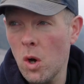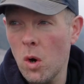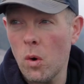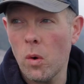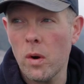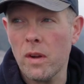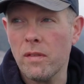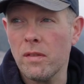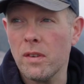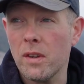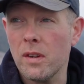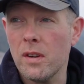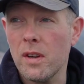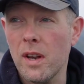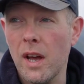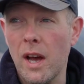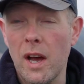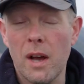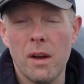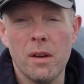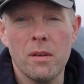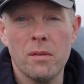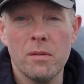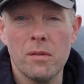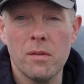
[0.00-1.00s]
or even
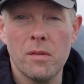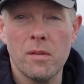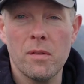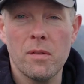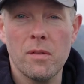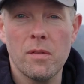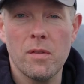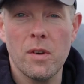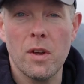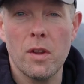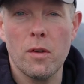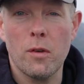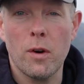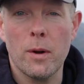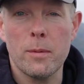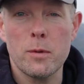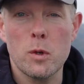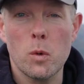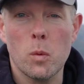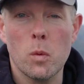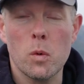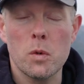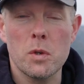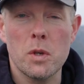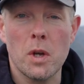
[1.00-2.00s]
further up
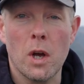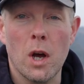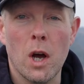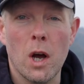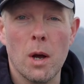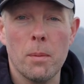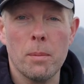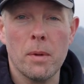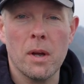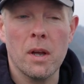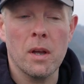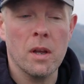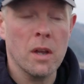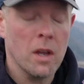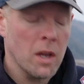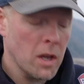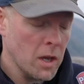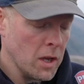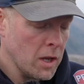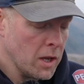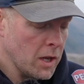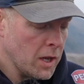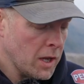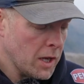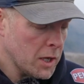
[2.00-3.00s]
towards the harbour,
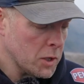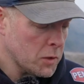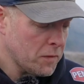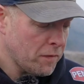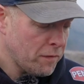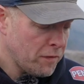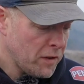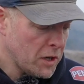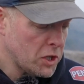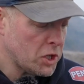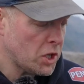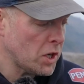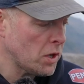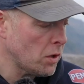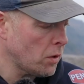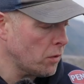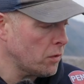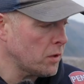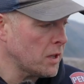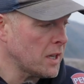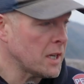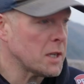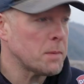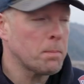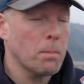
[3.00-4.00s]
is fishing
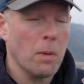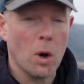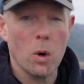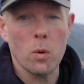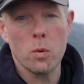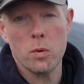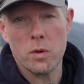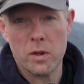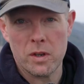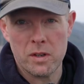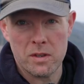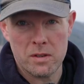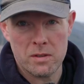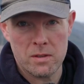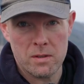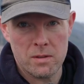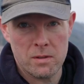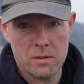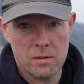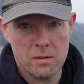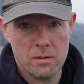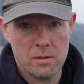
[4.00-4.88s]
on these boulders.